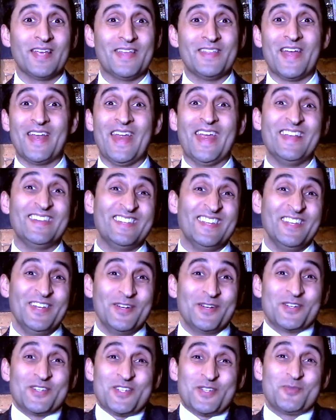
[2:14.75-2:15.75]
And that 18
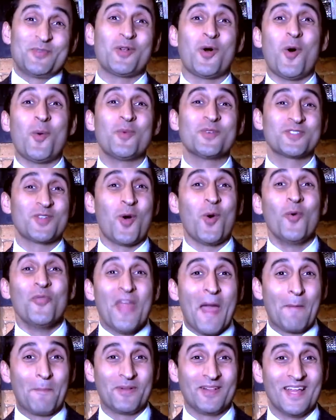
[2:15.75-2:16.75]
years, he would almost own
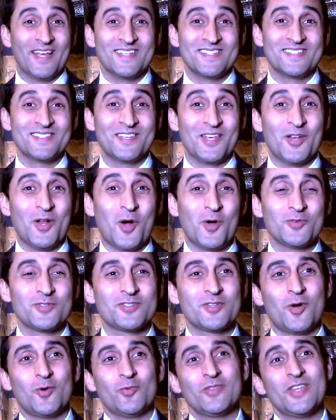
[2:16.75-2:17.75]
that place, you know?
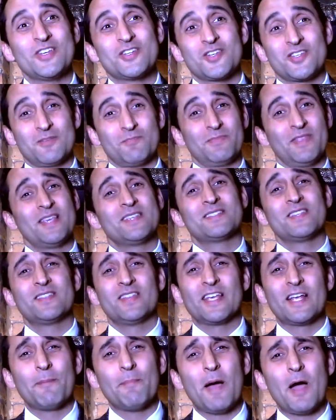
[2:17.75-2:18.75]
So these are some things to
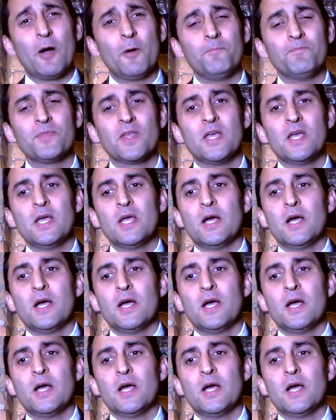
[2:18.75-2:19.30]
think about.